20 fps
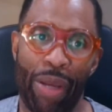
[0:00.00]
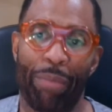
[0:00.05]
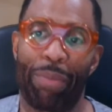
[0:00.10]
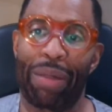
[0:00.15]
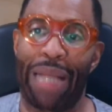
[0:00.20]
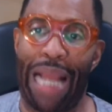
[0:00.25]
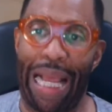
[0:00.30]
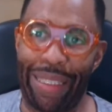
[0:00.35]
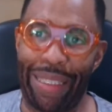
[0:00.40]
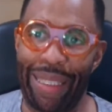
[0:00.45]
But
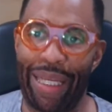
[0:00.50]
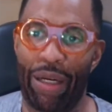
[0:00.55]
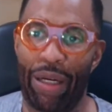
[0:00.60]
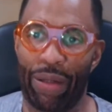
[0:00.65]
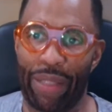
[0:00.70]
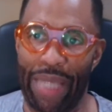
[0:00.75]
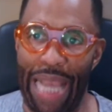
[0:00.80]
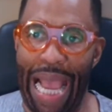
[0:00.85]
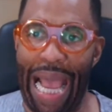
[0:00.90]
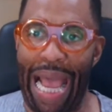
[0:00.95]
I tell
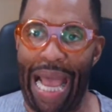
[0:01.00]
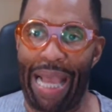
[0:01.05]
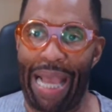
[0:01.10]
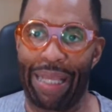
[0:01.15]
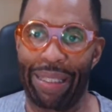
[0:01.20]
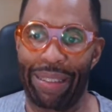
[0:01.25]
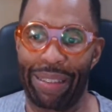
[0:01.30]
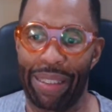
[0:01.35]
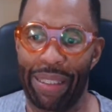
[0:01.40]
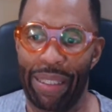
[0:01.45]

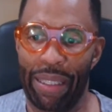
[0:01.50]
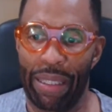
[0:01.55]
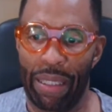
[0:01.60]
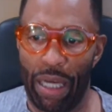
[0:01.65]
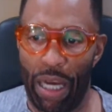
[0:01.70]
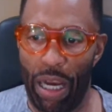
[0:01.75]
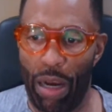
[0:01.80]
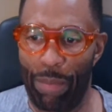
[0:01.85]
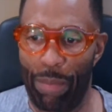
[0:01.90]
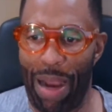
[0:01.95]
guys
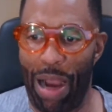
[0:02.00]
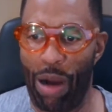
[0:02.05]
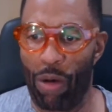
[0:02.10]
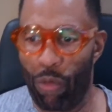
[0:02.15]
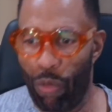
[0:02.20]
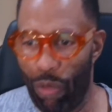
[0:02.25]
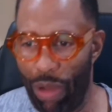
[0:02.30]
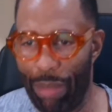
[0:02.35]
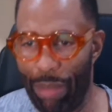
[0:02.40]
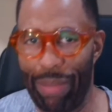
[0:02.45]
about
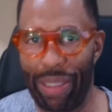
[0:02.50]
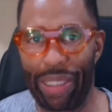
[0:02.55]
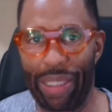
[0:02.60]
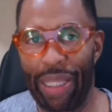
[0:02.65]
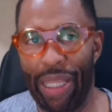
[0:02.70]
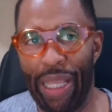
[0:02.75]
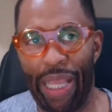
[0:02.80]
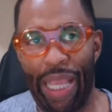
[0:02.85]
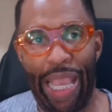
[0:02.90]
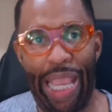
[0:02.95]
women
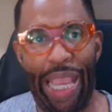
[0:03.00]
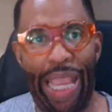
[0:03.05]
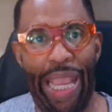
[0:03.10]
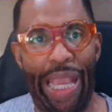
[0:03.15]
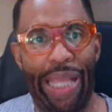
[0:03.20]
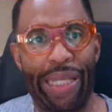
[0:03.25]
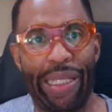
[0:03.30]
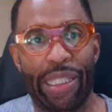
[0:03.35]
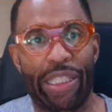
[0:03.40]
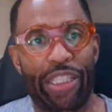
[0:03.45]

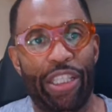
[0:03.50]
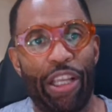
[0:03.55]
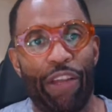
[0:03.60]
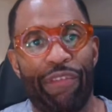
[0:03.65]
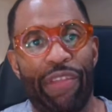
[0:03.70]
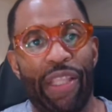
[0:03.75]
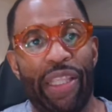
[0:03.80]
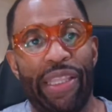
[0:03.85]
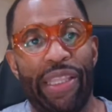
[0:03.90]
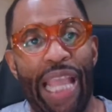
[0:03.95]
and the stuff
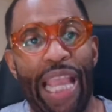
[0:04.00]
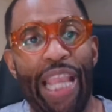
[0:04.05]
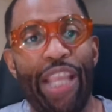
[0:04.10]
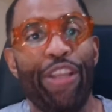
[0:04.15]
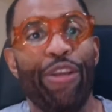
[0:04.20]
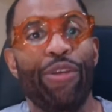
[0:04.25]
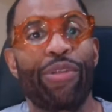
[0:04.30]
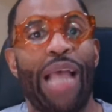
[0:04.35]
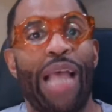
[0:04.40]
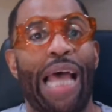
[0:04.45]
that they
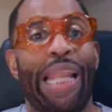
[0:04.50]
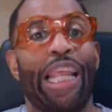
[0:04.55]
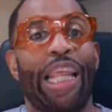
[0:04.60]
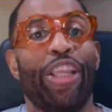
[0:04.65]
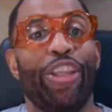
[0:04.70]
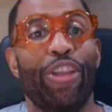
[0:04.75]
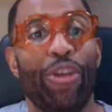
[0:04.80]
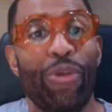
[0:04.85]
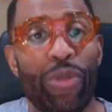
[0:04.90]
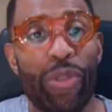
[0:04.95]
use, how they
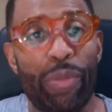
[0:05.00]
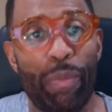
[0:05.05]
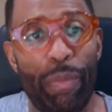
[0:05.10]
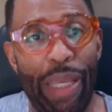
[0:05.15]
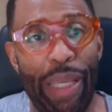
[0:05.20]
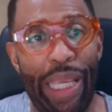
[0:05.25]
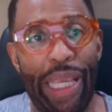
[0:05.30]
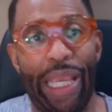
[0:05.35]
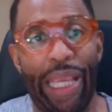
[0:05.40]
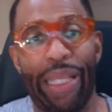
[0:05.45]
use
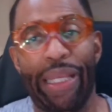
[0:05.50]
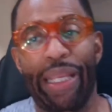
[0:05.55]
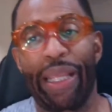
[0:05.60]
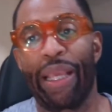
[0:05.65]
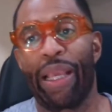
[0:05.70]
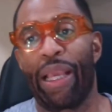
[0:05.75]
men